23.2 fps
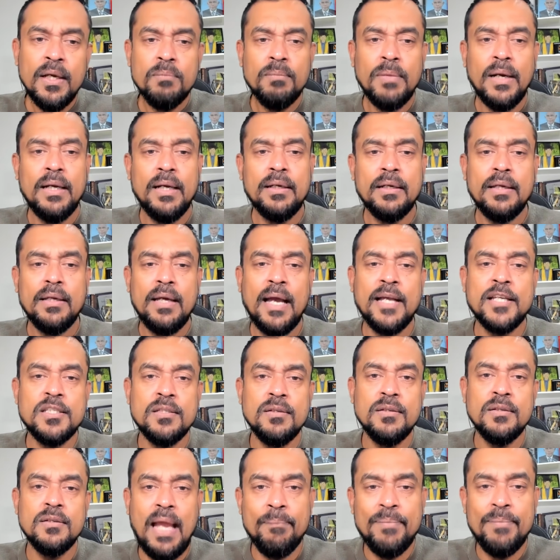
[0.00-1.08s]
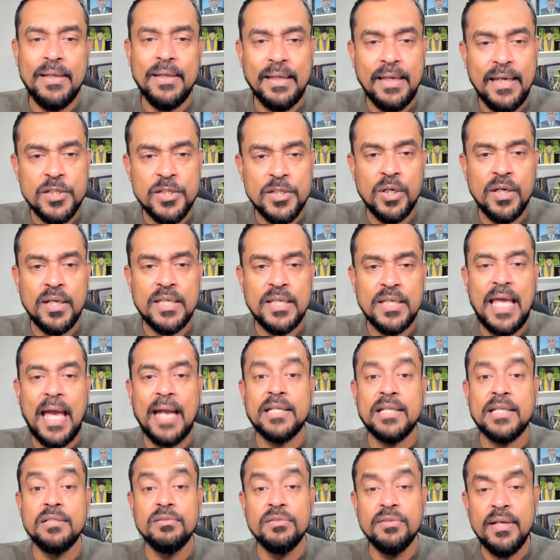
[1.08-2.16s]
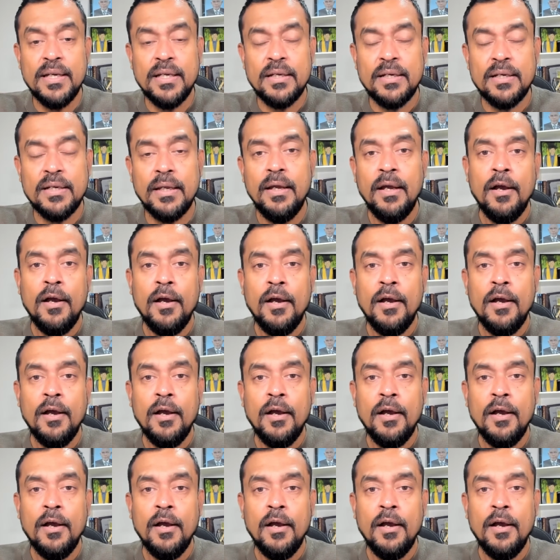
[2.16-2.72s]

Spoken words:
but actual application is Active Directory.